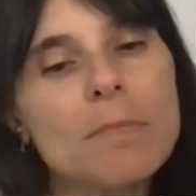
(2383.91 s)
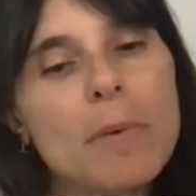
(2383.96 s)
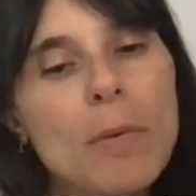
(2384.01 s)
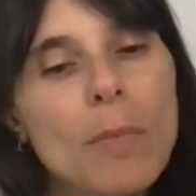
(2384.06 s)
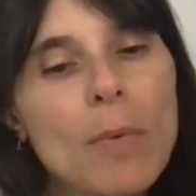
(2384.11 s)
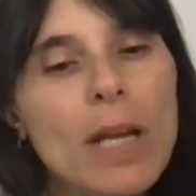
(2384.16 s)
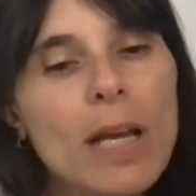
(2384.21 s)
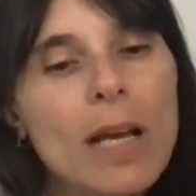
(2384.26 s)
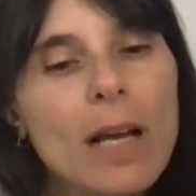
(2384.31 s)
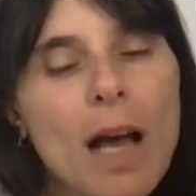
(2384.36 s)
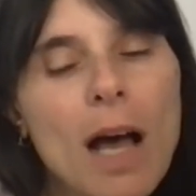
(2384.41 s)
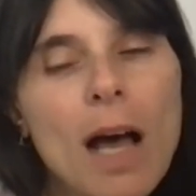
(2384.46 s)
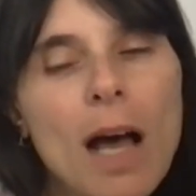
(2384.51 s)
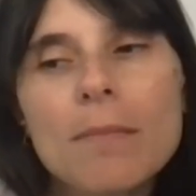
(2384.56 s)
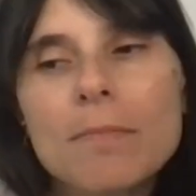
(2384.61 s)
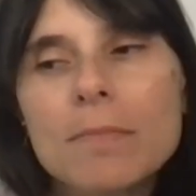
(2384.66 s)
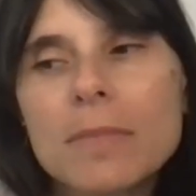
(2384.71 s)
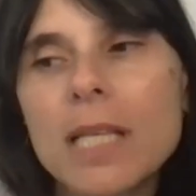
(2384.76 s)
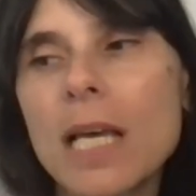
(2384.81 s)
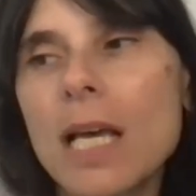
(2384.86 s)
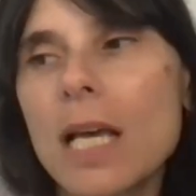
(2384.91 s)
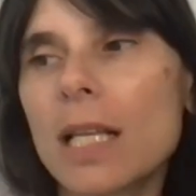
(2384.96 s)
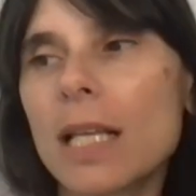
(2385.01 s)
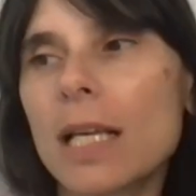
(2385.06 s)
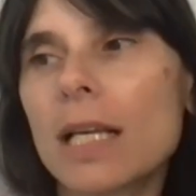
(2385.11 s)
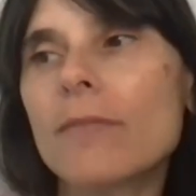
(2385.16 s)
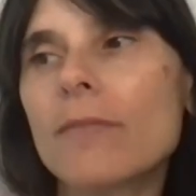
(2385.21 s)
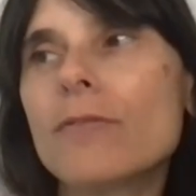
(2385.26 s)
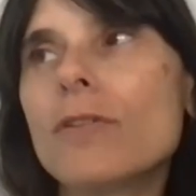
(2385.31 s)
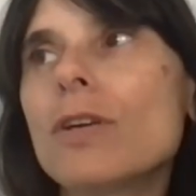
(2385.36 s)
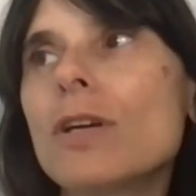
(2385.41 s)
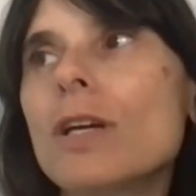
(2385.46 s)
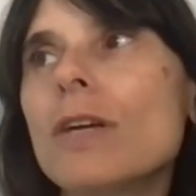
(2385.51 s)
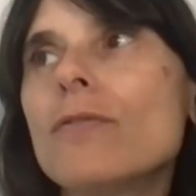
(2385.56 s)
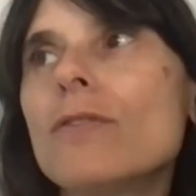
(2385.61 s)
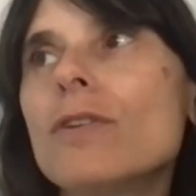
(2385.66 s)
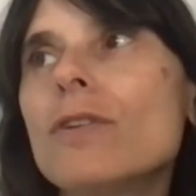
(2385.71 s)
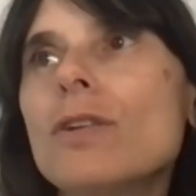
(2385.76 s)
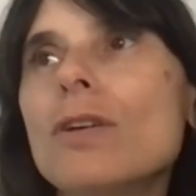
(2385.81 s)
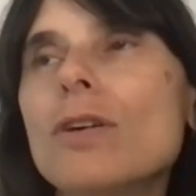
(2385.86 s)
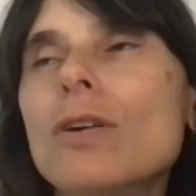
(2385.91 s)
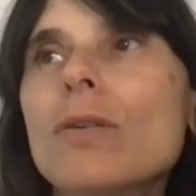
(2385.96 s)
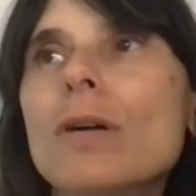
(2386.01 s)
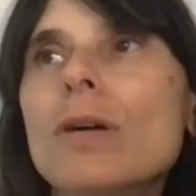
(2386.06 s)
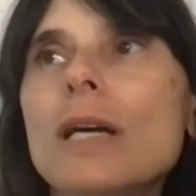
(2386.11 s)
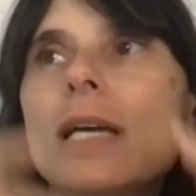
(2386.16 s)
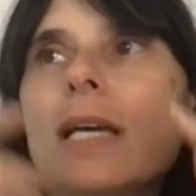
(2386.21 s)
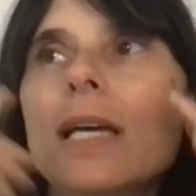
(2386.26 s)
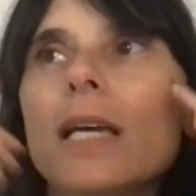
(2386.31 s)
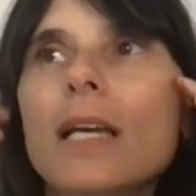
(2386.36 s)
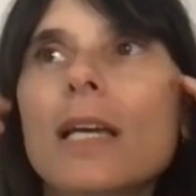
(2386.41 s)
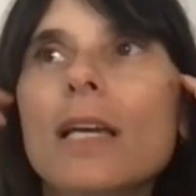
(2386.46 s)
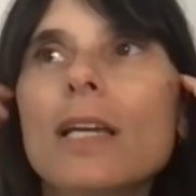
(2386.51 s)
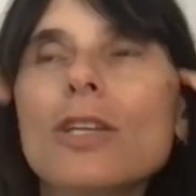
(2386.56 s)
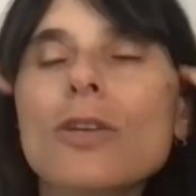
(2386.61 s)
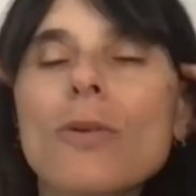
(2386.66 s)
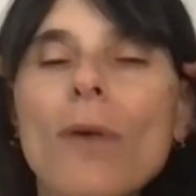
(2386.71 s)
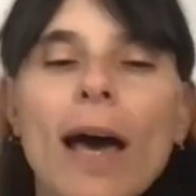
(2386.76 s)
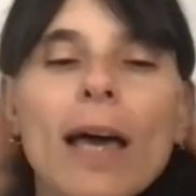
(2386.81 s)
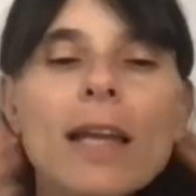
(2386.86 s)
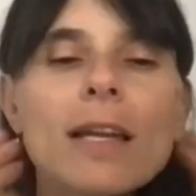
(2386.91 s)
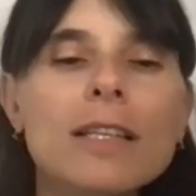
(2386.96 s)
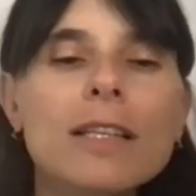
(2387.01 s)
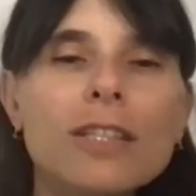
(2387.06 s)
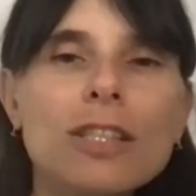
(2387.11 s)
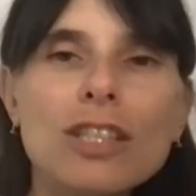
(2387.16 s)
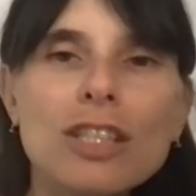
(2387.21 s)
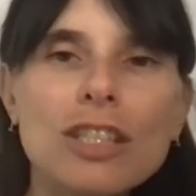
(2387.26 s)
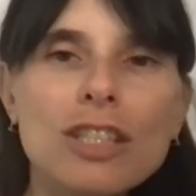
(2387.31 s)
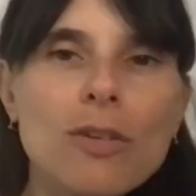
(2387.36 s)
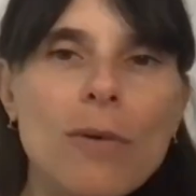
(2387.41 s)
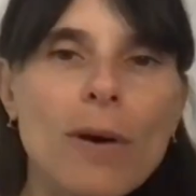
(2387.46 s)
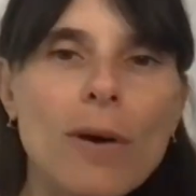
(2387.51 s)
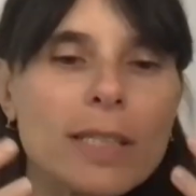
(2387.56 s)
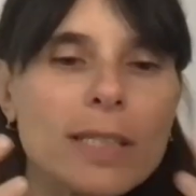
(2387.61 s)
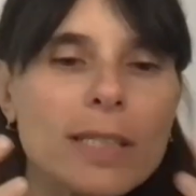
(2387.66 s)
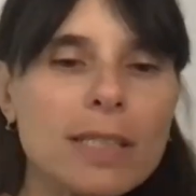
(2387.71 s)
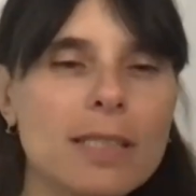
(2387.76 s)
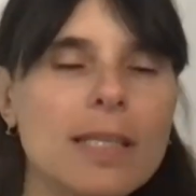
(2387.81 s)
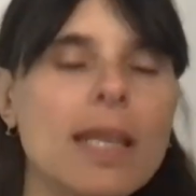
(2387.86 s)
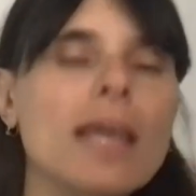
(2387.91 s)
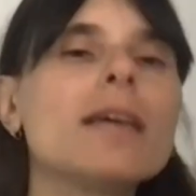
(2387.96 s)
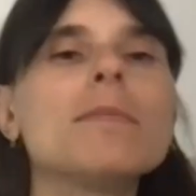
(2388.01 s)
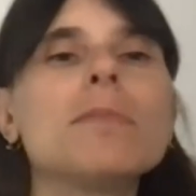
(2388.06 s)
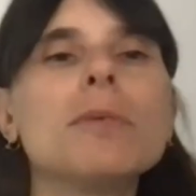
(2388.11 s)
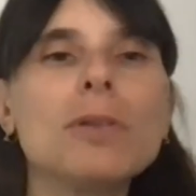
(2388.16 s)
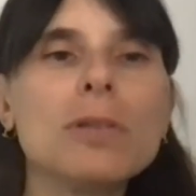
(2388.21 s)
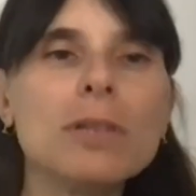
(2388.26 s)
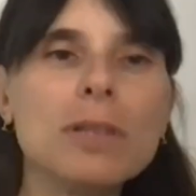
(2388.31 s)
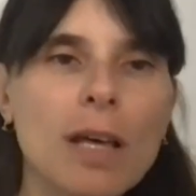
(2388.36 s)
But when it comes, like if you had a stable,